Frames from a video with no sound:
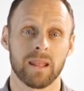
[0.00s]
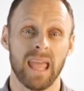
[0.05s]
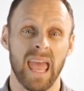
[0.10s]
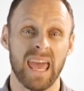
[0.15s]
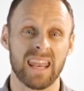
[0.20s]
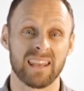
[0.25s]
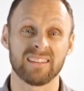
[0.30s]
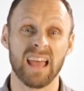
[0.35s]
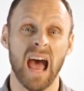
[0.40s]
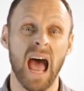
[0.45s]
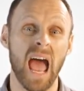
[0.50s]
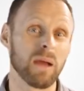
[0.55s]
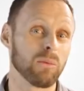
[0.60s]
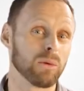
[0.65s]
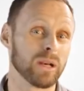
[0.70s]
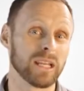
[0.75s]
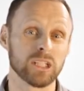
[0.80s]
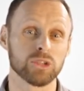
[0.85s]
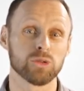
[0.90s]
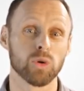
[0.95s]
at a time
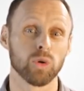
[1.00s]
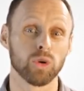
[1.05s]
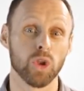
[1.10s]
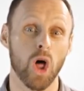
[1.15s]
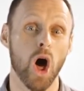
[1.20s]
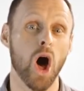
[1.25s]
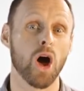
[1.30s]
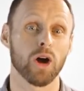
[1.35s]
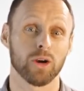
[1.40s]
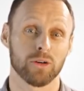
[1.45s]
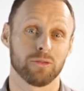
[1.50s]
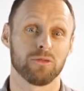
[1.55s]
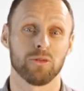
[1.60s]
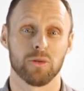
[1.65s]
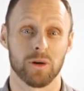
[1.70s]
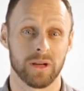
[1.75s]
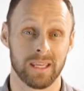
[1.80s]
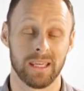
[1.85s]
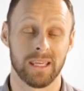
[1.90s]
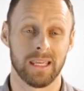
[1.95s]
when Israel longed for
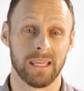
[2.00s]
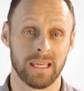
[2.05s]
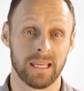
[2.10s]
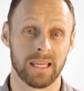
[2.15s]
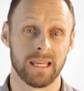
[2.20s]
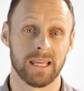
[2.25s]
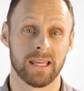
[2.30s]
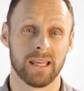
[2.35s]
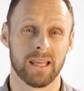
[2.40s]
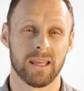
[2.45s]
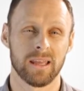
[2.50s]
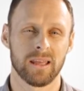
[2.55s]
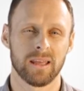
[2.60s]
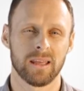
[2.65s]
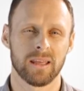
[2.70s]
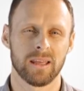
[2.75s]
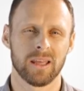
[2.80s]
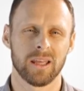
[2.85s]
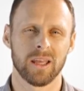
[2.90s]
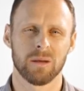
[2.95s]
a king.
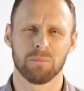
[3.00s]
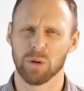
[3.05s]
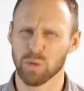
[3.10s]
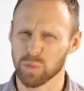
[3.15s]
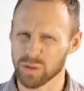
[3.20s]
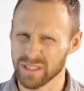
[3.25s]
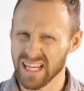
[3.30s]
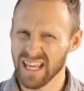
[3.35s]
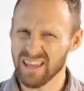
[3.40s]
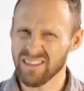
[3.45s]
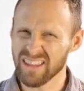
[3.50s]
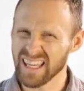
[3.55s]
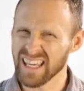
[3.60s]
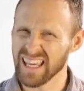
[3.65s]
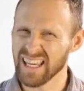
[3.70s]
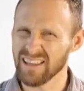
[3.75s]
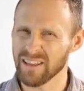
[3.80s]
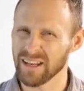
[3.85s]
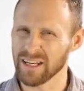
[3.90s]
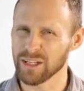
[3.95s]
But was He the
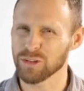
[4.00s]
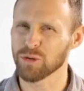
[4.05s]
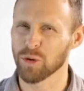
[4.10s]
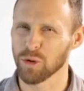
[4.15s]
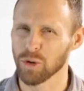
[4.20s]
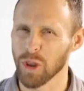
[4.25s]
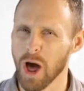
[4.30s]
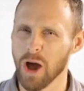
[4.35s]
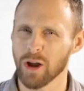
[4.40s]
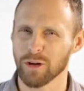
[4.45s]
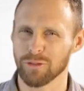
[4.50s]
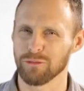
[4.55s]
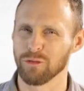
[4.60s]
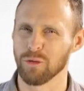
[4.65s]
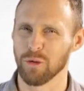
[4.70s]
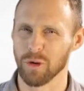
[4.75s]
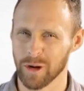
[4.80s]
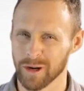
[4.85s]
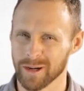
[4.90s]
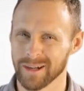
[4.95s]
king that Israel longed
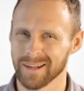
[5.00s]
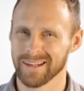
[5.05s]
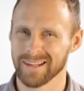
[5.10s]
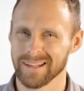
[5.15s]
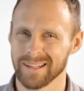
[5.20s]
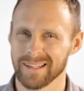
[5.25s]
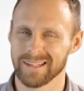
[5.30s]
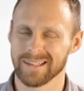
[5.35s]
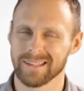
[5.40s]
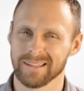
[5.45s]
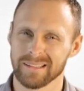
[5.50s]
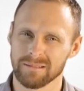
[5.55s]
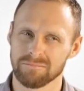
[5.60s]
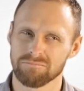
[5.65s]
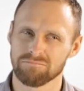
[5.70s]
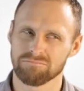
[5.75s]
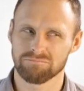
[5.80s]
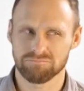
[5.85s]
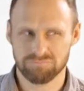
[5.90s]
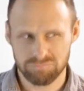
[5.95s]
for?
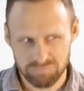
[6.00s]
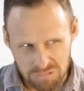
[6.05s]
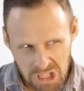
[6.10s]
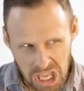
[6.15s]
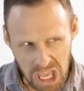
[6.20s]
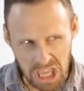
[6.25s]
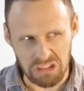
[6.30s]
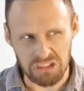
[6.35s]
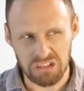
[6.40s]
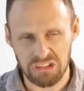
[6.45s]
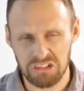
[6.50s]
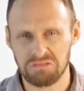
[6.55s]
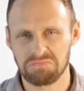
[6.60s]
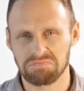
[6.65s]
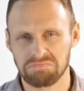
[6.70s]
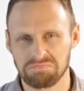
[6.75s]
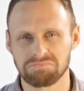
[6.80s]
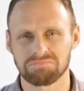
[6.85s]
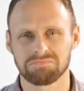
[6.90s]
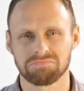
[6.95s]
Yes,
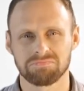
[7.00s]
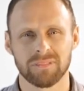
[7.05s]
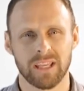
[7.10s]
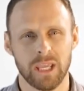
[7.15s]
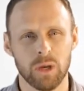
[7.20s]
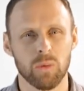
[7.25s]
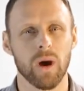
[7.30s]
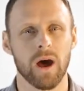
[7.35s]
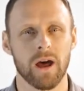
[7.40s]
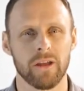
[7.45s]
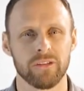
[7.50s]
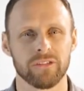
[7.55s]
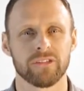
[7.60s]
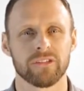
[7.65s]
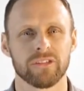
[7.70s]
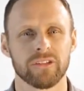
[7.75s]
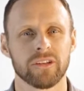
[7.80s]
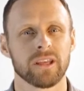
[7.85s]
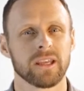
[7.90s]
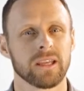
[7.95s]
He
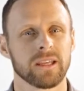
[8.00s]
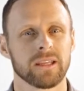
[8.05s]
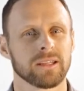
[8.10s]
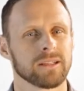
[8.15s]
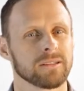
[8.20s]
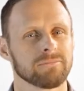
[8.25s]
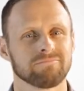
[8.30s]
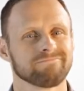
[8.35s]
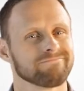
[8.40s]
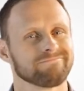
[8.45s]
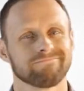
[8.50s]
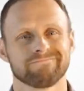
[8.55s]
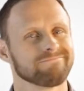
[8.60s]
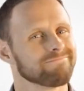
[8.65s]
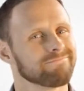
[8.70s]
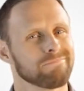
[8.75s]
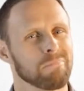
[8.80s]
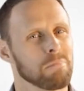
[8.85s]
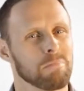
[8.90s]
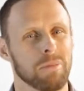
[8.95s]
was.
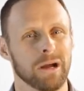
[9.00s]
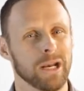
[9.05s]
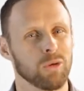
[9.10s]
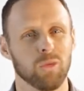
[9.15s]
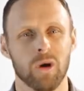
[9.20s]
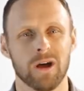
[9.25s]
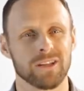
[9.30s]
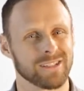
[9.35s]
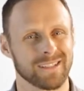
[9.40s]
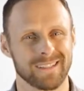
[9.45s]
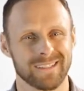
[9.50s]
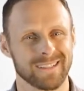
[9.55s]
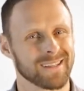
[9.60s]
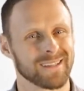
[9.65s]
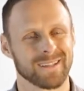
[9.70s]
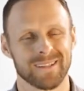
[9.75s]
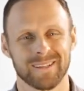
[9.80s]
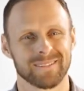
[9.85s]
But He wasn't.